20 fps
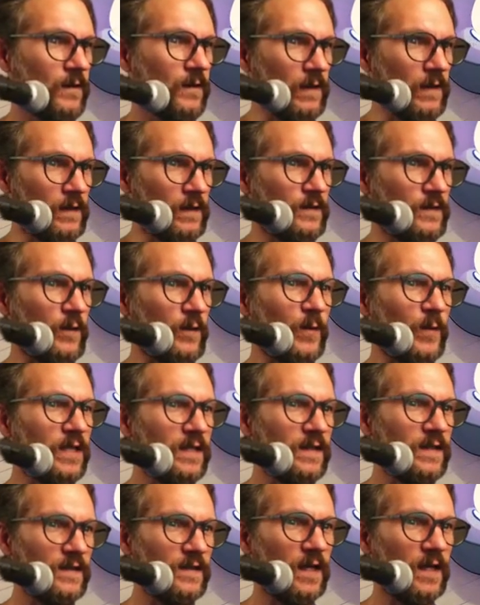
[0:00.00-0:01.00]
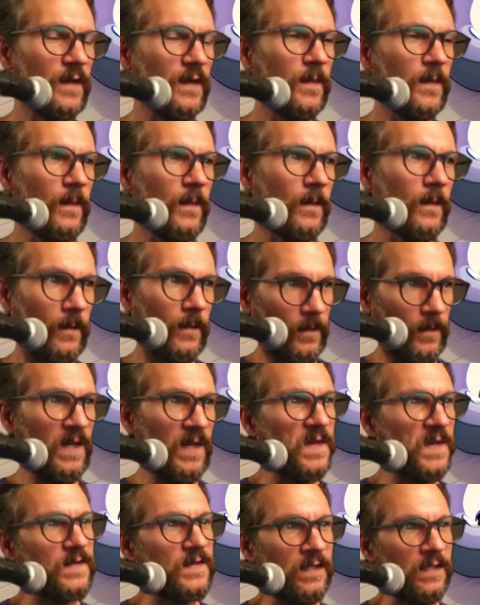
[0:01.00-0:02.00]
so, but he's got
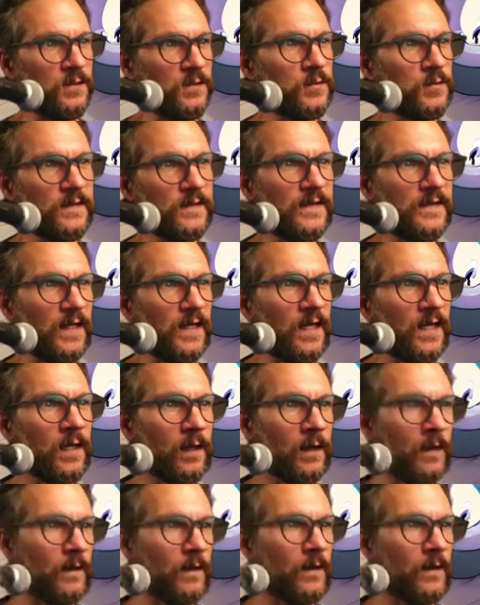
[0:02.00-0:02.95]
this interesting